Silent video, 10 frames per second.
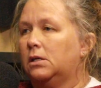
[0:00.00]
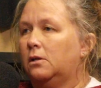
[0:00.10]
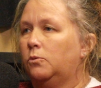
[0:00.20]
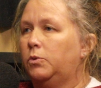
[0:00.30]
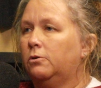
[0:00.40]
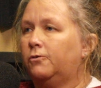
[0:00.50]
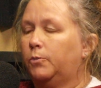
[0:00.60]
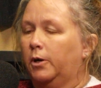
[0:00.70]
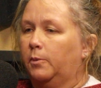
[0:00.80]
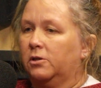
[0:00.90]
the beautiful
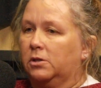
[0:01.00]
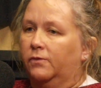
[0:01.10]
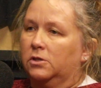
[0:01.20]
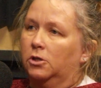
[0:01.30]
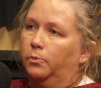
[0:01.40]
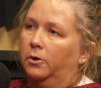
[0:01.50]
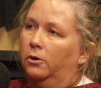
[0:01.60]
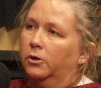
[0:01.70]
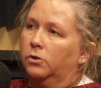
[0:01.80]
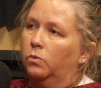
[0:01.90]
part about St. Vincent de Paul
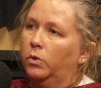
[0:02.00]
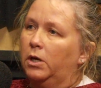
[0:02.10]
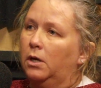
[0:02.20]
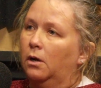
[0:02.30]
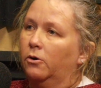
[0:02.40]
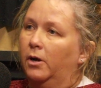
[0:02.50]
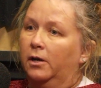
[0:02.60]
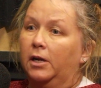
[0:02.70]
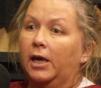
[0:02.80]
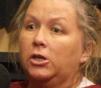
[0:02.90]
is we are not
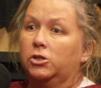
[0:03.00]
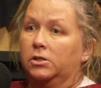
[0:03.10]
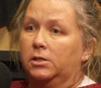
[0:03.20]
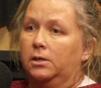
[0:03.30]
an agency.